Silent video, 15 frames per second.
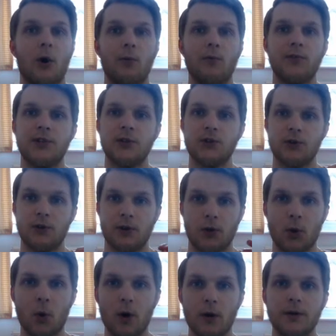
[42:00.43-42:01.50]
Obviously, during
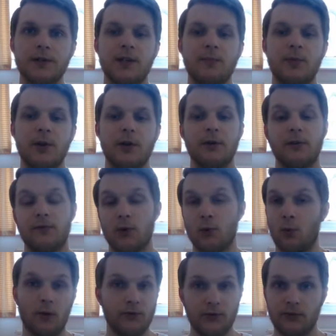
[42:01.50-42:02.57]
the quarantine period, if you
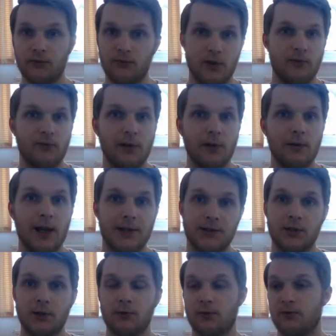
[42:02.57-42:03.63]
want a free flute
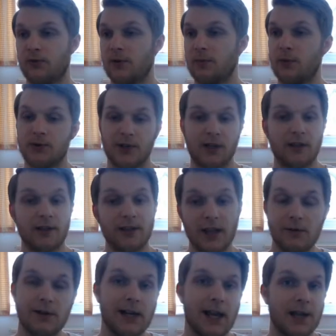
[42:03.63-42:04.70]
lesson or a free music
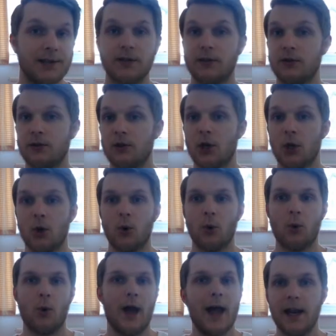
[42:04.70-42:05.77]
theory lesson
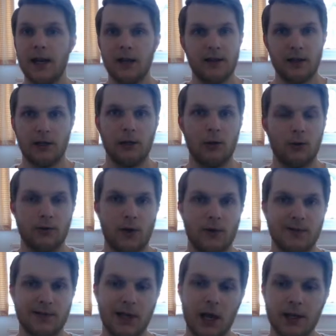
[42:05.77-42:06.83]
or anything along
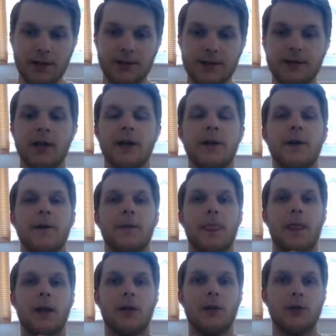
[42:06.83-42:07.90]
those lines,
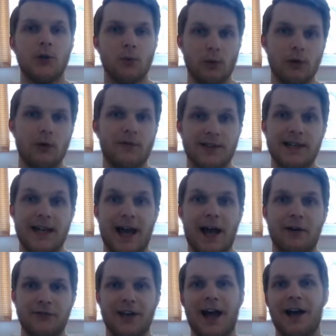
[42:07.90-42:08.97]
you will obviously
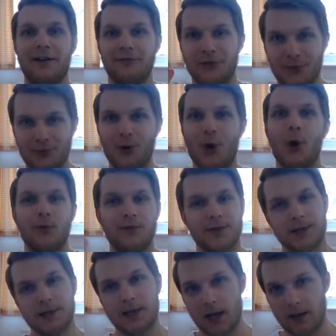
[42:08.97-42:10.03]
have to have them over
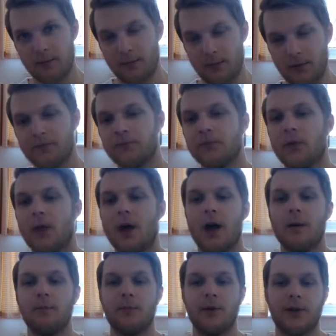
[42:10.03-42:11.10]
Skype,
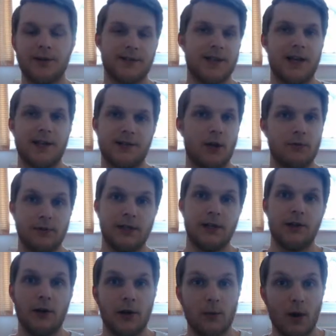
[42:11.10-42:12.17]
because that's currently
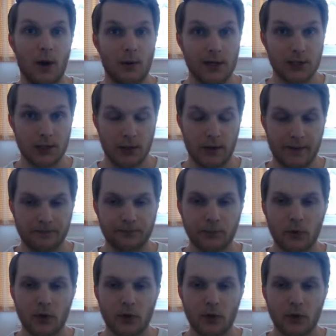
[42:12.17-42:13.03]
the only way we can do it.